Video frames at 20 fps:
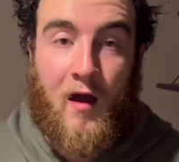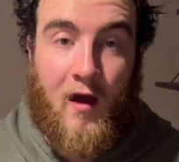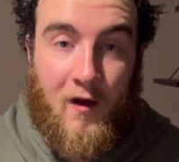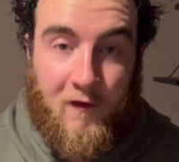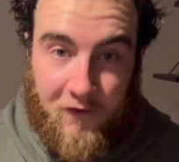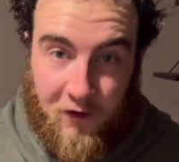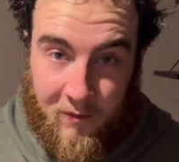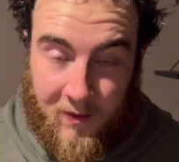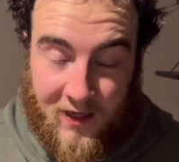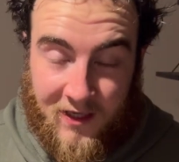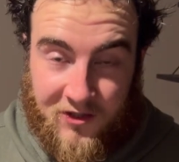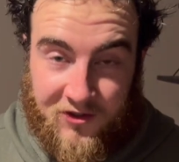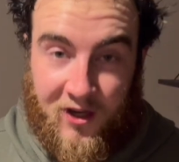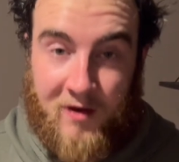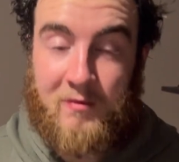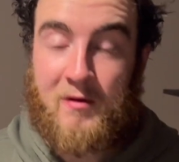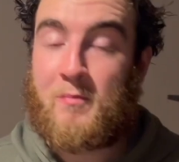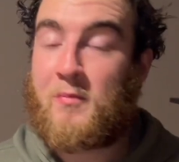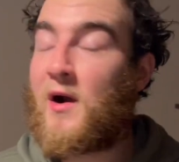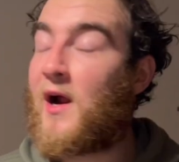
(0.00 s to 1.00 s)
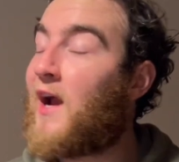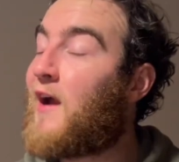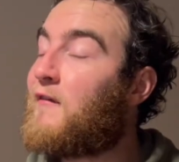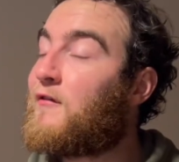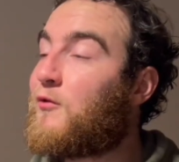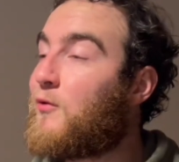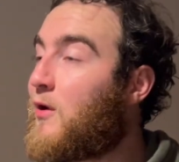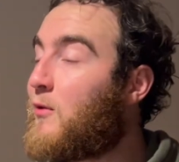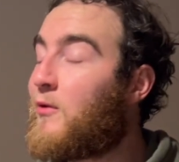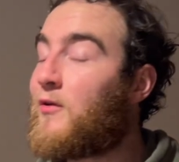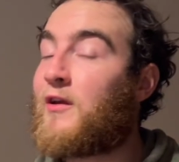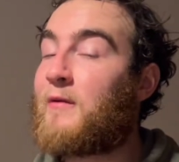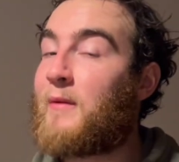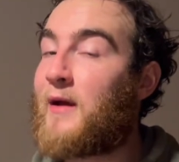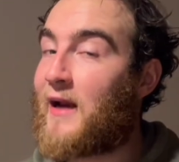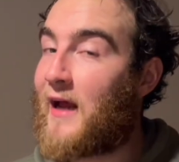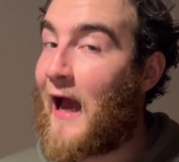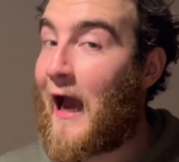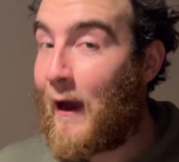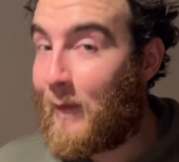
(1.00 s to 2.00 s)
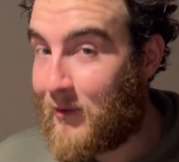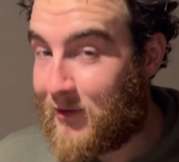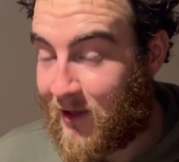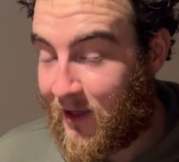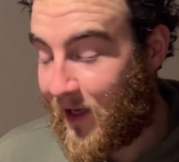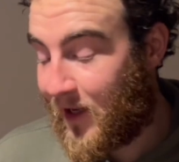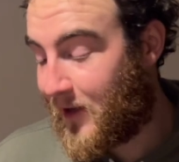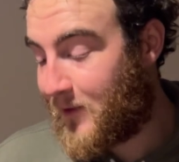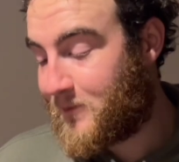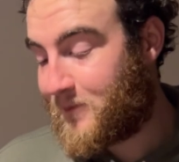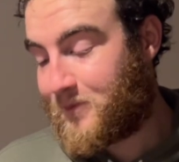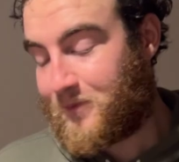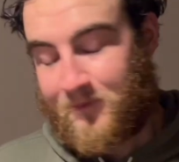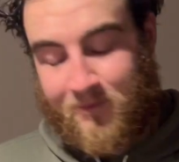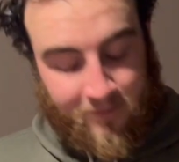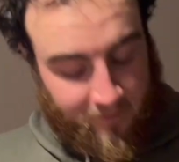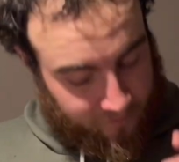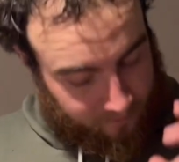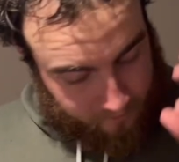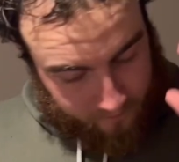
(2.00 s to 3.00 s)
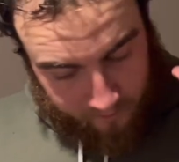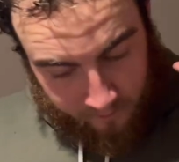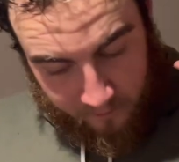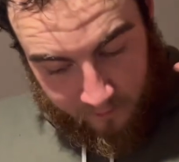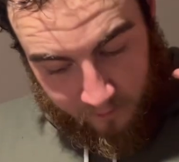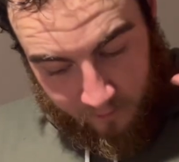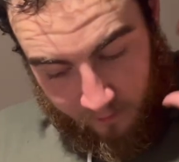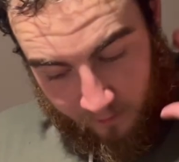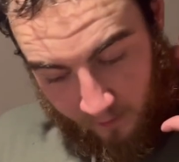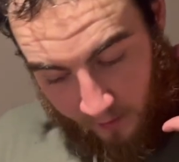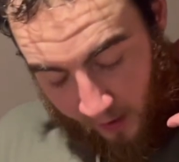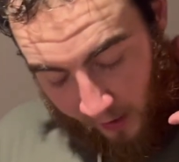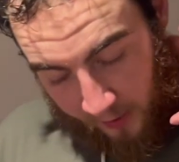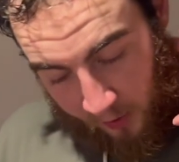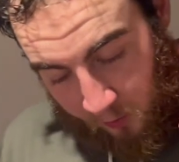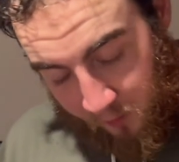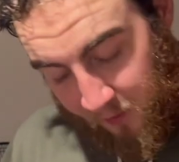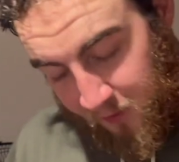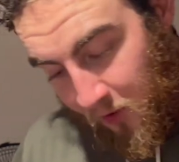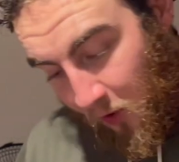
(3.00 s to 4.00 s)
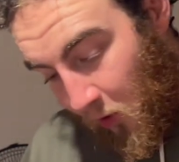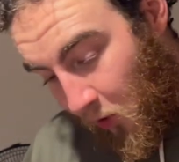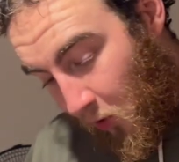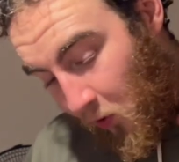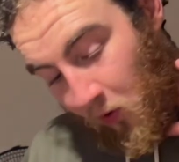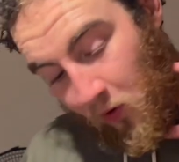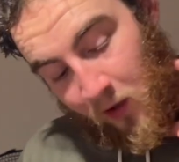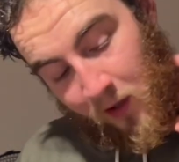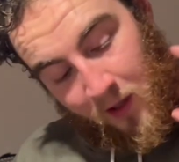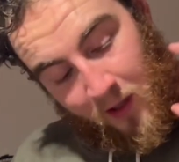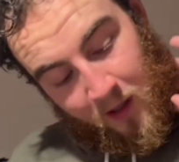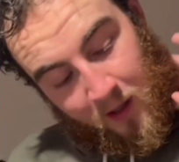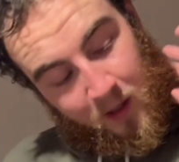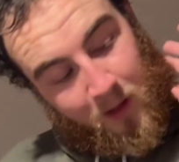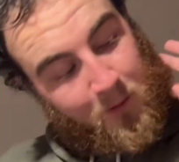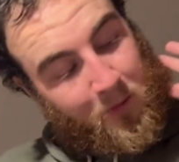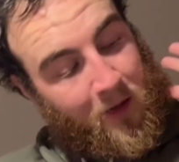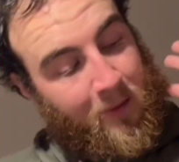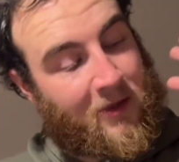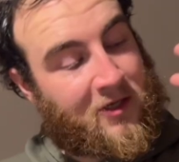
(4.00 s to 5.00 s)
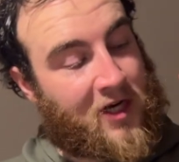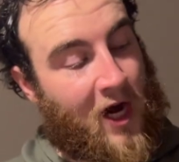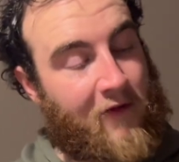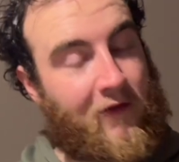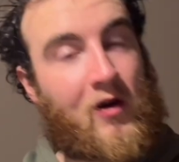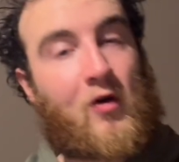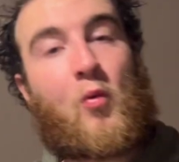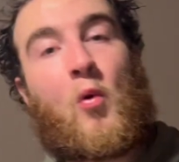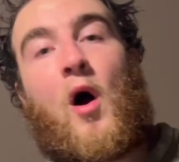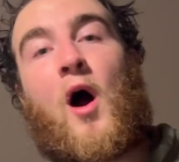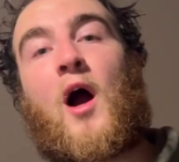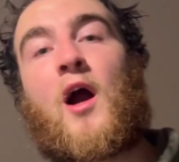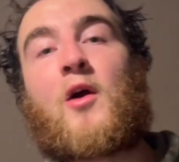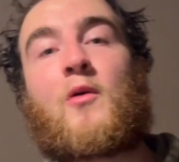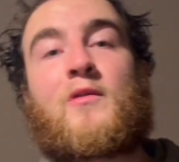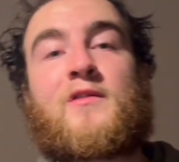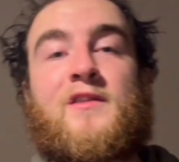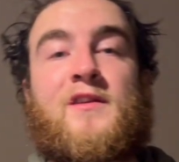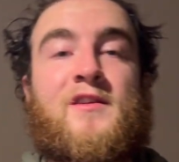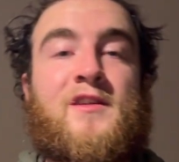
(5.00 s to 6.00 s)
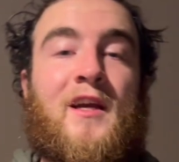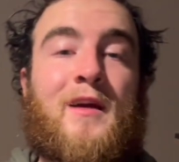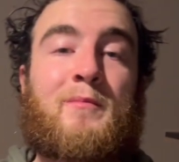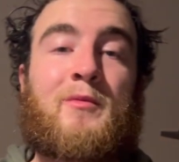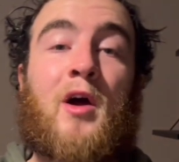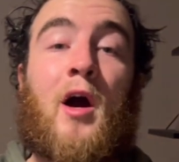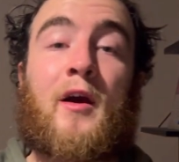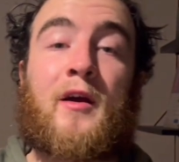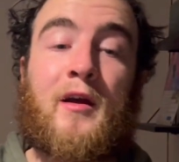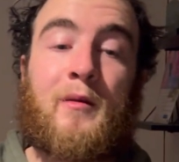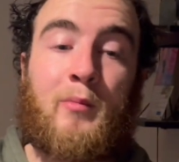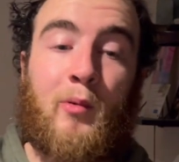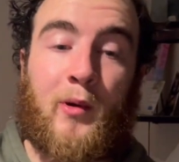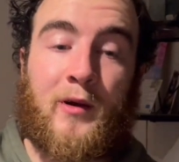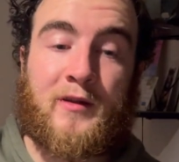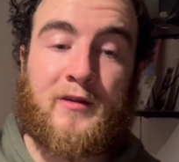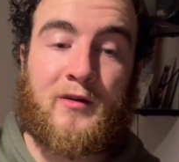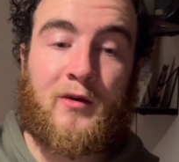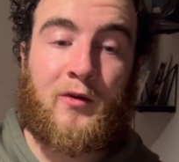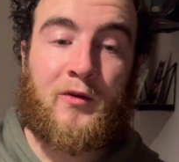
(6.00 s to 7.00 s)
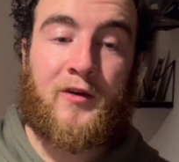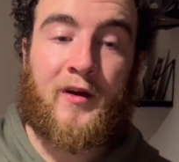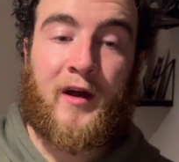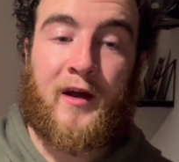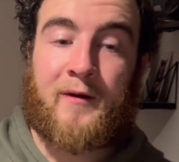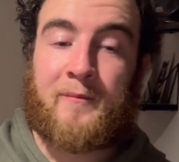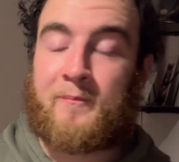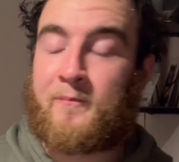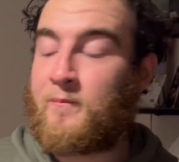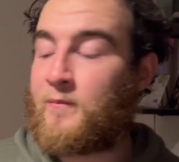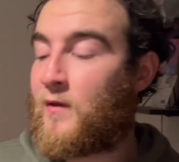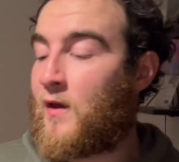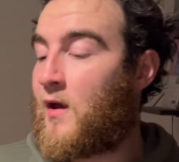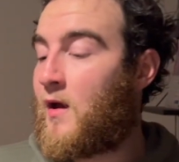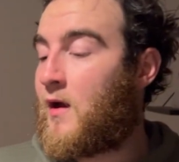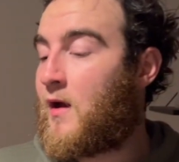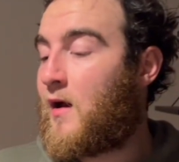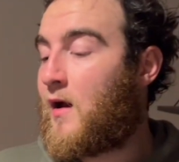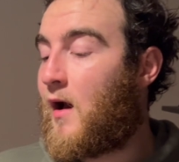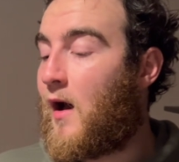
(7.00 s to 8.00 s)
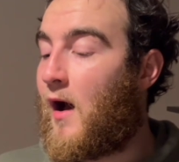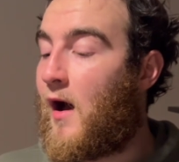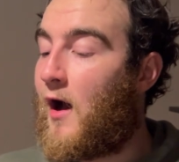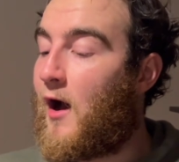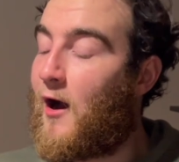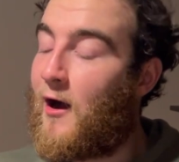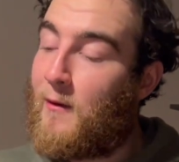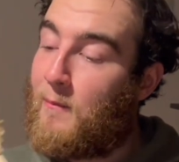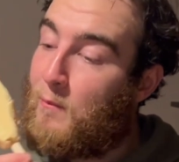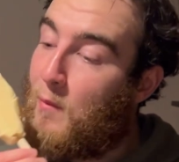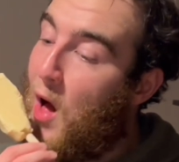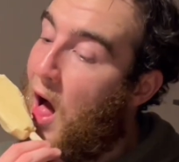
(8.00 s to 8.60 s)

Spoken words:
for being sleep deprived, we really made it happen today. I know that pretty much every walk was the same talking points the whole time about